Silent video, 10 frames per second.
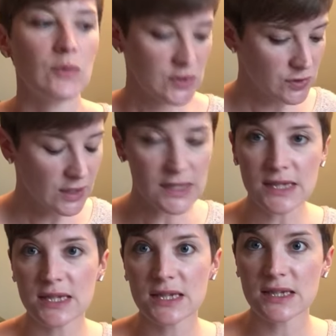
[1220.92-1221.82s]
So
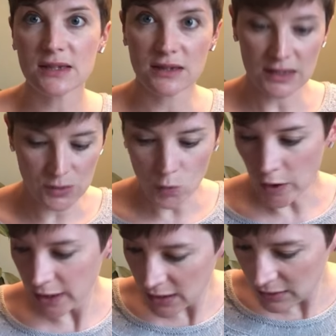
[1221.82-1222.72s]
that's
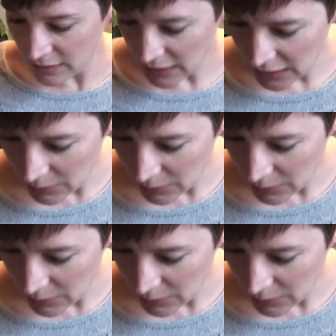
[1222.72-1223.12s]
one that